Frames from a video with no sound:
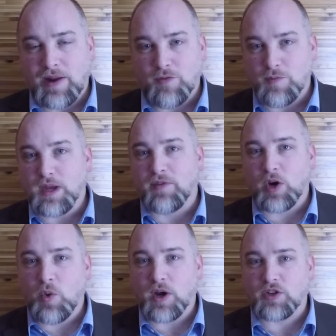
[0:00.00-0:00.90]
would have a bit of a
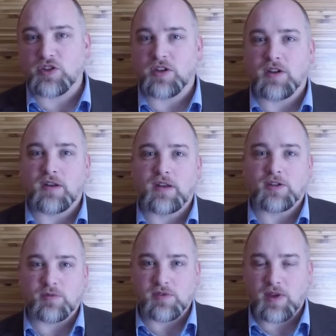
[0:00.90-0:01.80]
question in
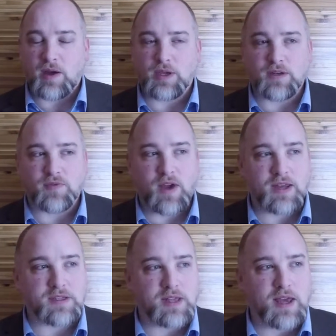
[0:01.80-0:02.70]
terms of how he
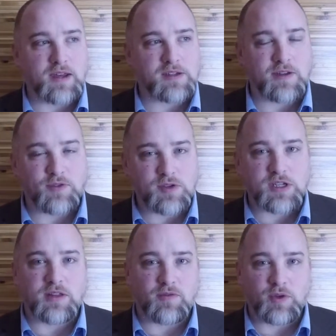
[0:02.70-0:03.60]
defines that. Is if you
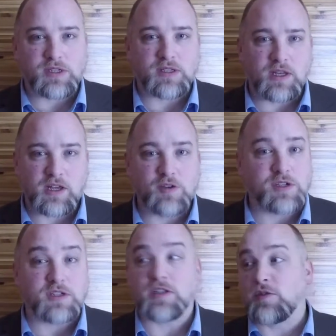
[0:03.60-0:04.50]
see the voices that he
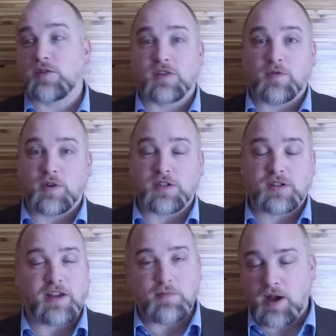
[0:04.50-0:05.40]
uses voices
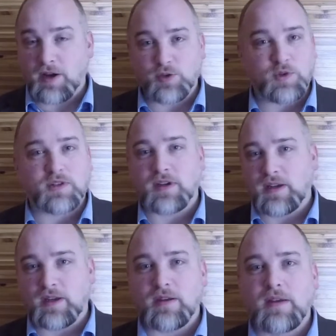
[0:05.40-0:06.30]
like Bosch, which
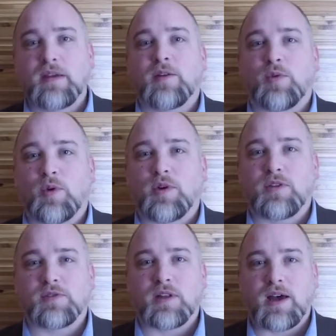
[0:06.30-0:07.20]
again we're going to
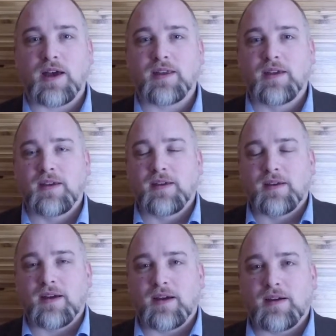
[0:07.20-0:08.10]
use a lot,
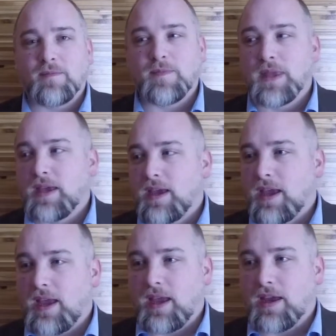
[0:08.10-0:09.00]

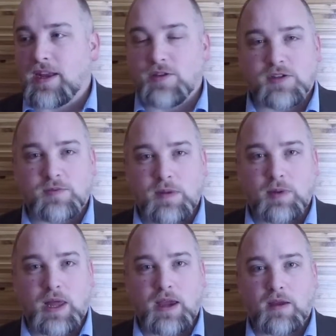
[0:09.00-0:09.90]
and he uses
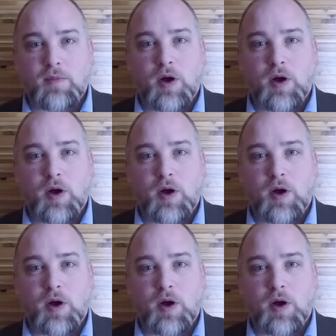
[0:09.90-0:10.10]
people like